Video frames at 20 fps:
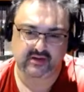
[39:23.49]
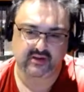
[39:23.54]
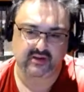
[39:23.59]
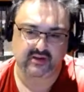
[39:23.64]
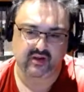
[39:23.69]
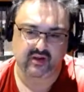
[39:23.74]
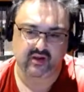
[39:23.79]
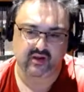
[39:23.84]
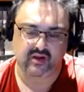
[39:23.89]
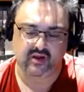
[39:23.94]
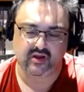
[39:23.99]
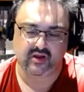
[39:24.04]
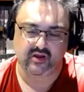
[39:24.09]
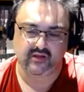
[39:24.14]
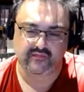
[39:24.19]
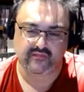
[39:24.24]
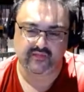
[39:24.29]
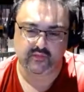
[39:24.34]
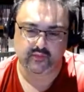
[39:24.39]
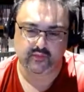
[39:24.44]
of
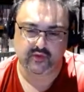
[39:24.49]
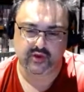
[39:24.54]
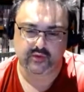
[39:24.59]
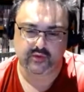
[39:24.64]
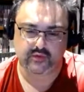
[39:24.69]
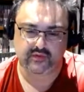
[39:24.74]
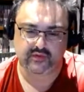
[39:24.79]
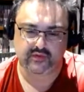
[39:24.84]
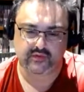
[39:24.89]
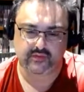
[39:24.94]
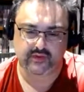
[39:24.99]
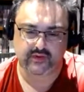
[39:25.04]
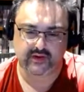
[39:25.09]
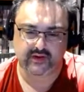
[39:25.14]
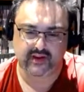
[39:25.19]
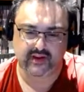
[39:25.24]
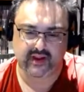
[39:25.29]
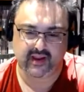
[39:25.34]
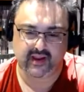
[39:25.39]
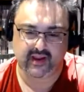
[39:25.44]
the work we're doing,
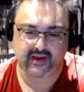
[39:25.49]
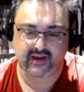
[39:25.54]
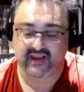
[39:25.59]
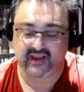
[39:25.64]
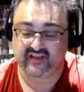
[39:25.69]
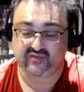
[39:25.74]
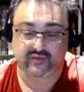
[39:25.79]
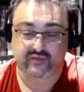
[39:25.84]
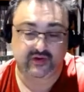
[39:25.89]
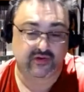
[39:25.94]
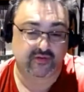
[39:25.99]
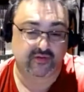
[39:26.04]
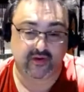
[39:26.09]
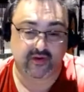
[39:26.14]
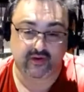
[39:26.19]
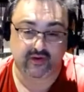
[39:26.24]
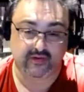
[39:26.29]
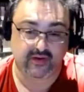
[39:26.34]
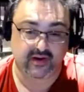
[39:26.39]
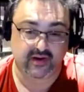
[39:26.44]
and as we grow
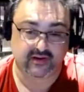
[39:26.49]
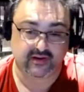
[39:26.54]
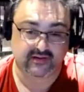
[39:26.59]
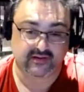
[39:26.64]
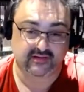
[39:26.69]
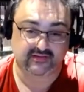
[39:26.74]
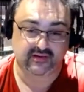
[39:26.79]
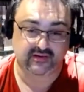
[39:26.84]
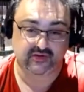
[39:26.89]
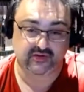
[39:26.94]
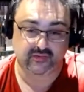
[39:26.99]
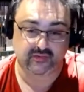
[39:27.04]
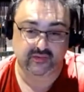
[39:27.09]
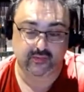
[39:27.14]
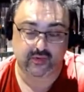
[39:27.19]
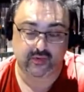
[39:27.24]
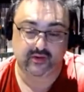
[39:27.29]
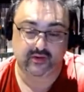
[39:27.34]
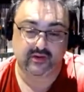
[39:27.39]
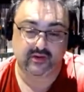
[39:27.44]
and continue to do what
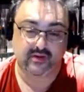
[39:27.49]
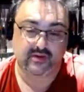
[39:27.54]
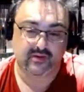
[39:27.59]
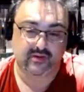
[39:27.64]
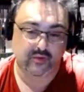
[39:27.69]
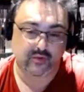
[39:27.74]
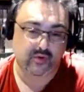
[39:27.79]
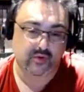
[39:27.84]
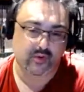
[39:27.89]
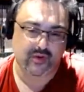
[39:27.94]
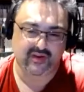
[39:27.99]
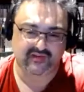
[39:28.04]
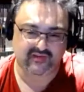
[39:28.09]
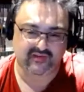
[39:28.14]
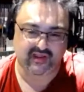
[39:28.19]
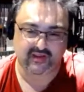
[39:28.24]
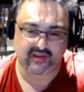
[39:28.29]
we want.